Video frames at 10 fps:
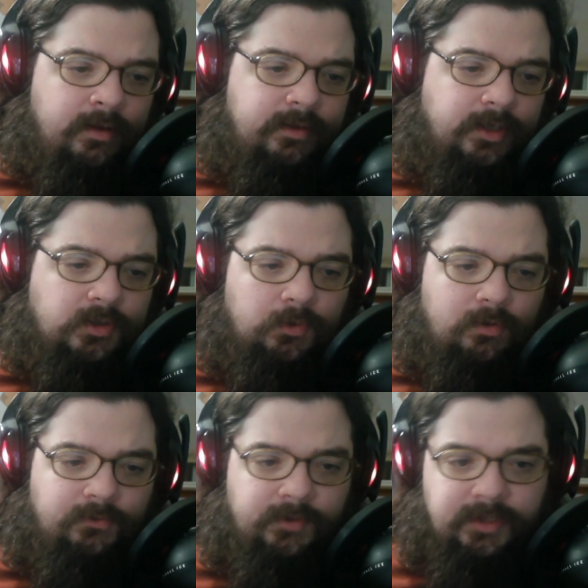Then
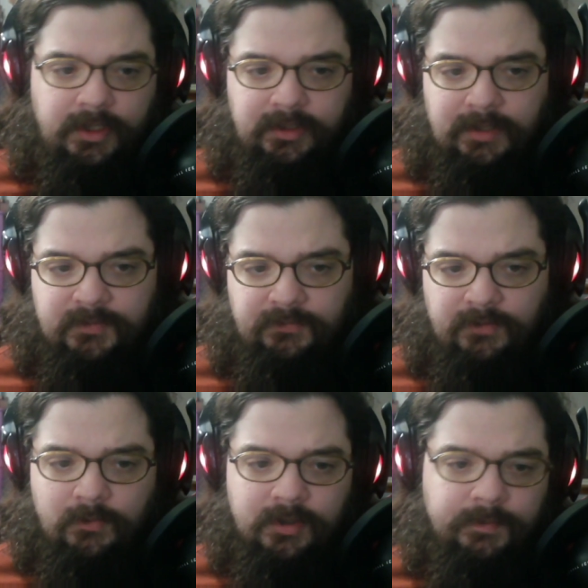Glorfindel leapt
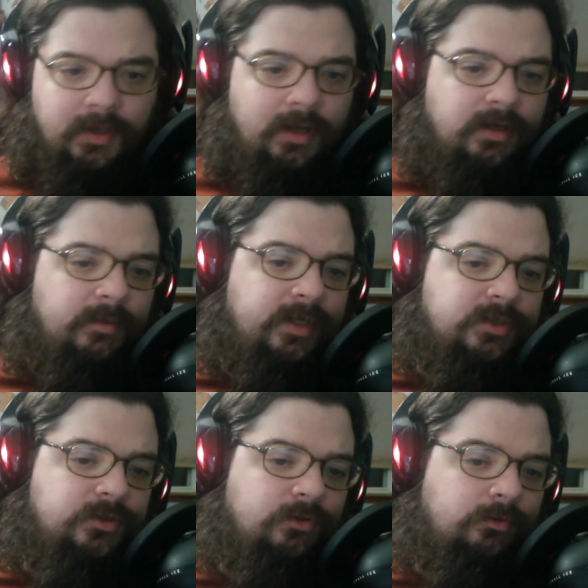forward upon him, and
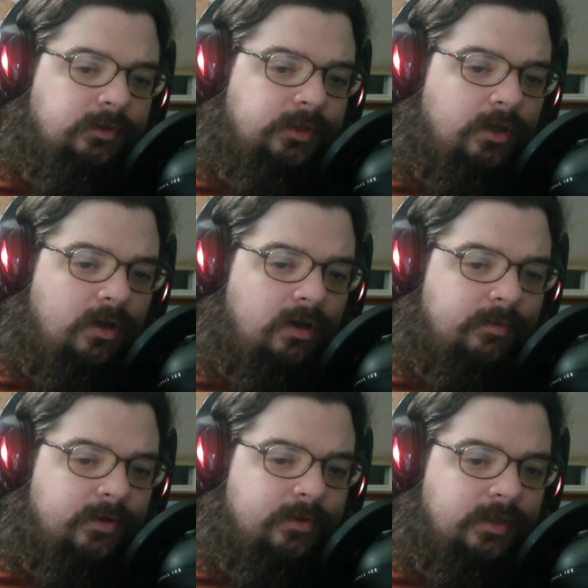his golden
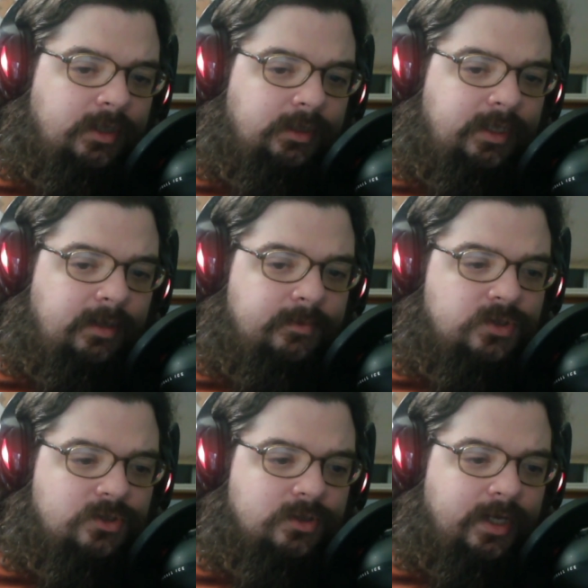armor gleamed
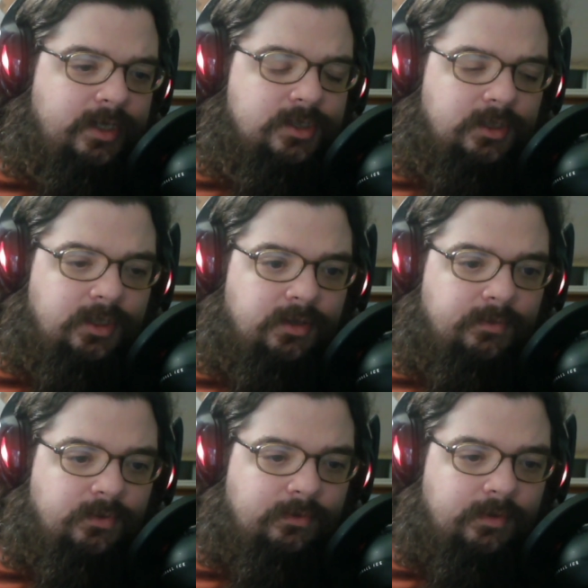strangely in the
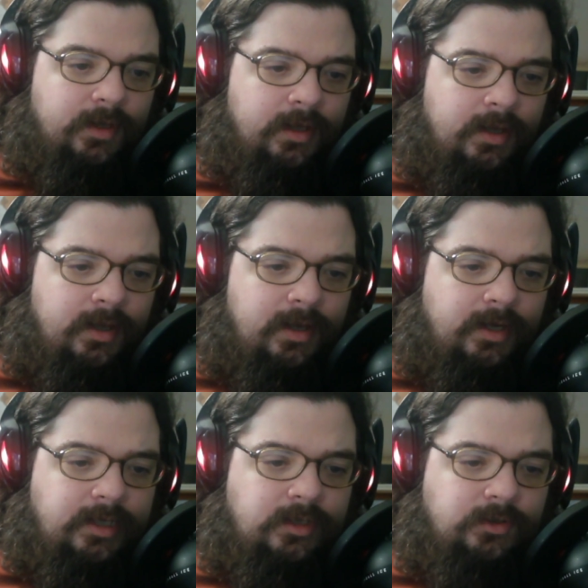moon.
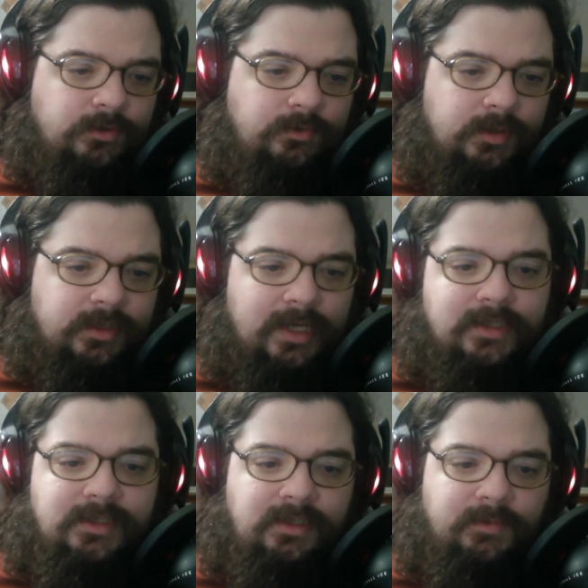And he hewed at
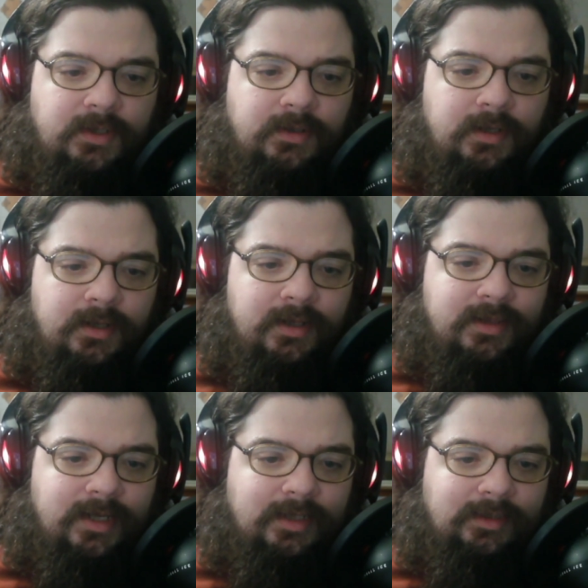that demon,
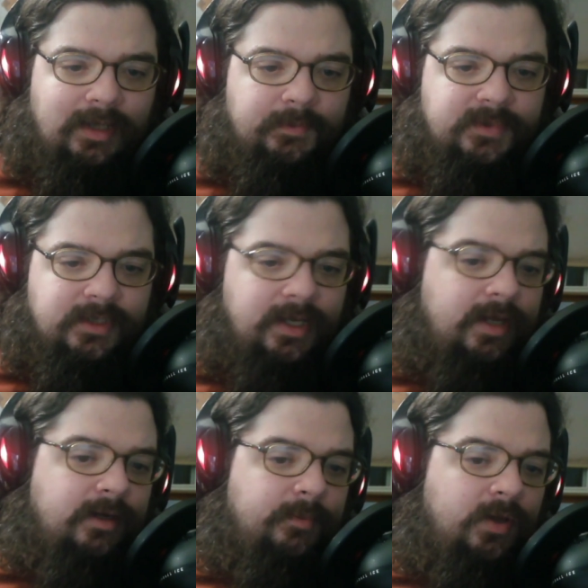that it leapt
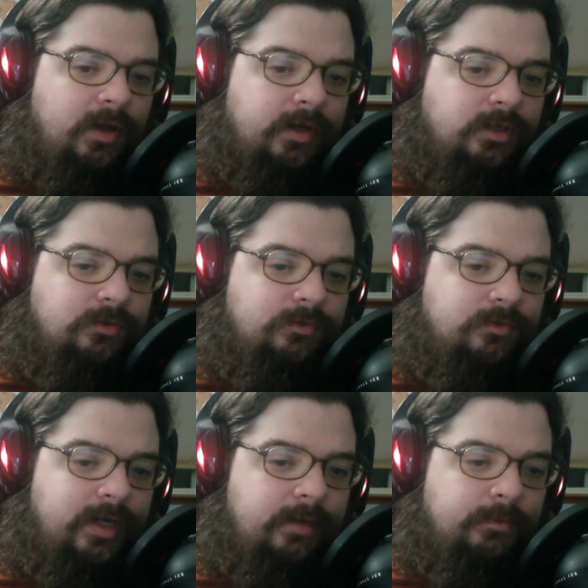again upon a
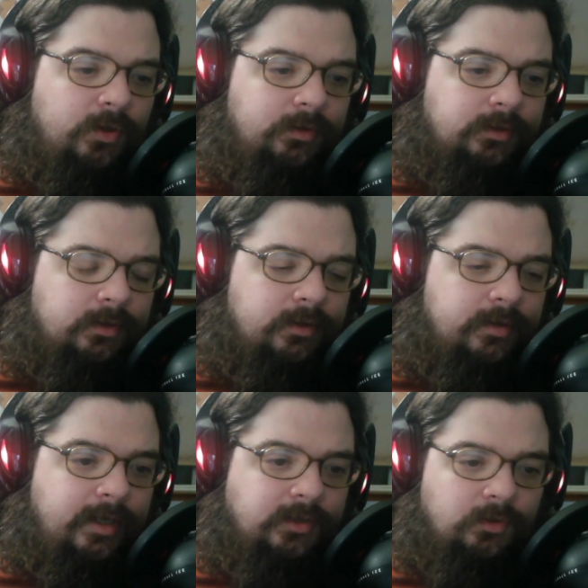great boulder,
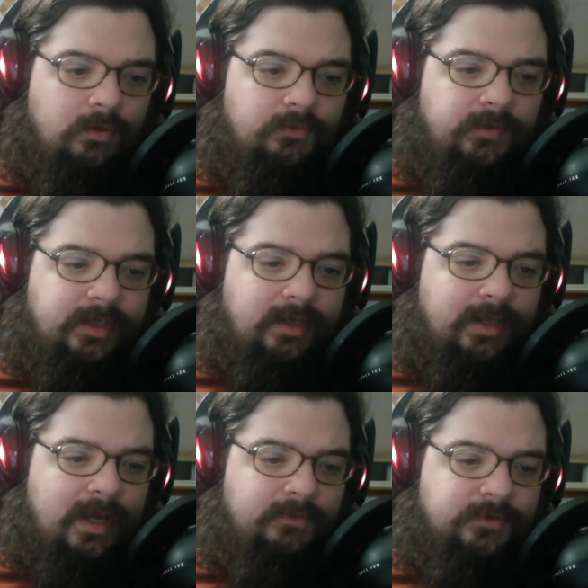and Glorfindel
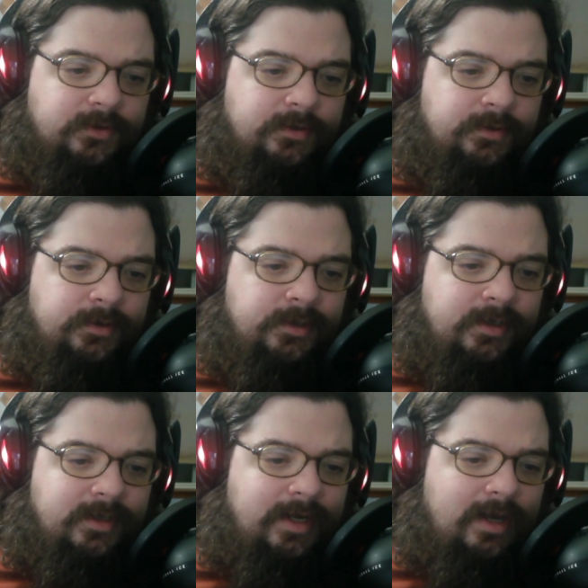after.
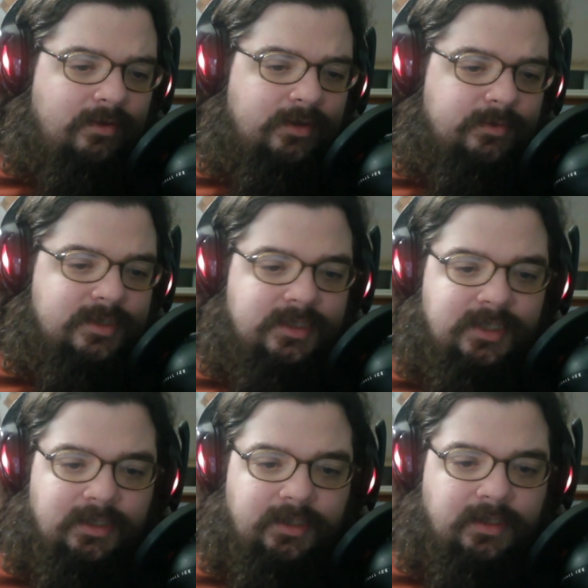Now there was a
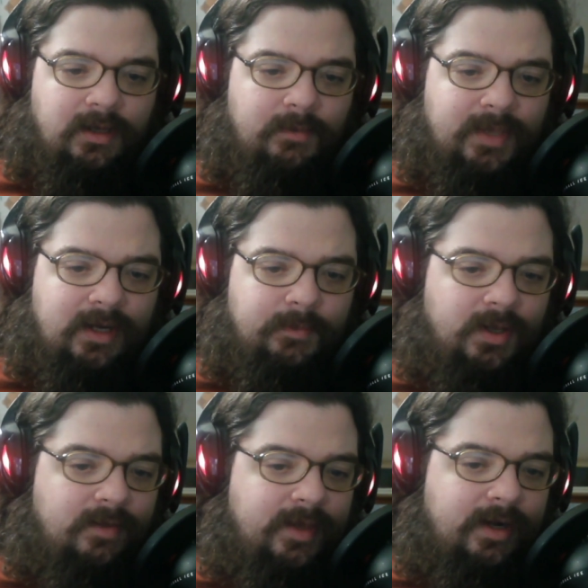deadly combat
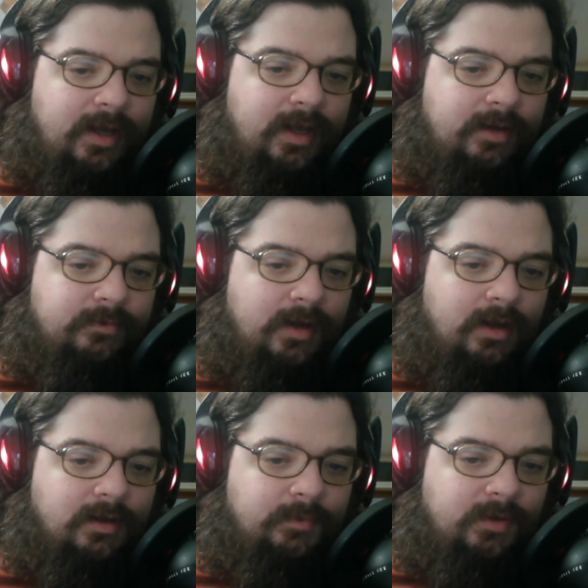upon that high
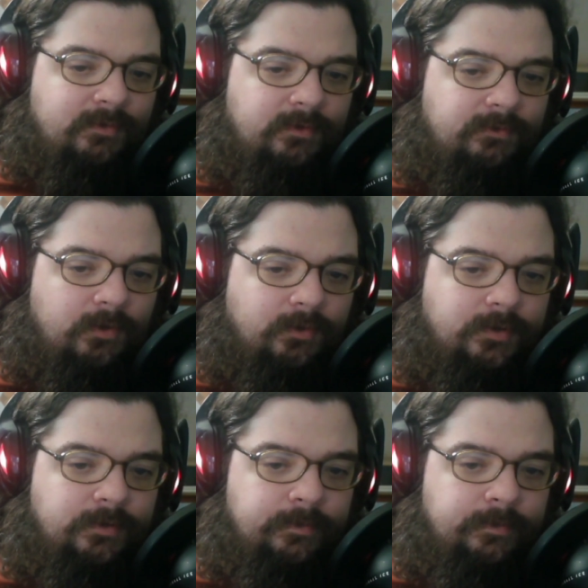rock above the folk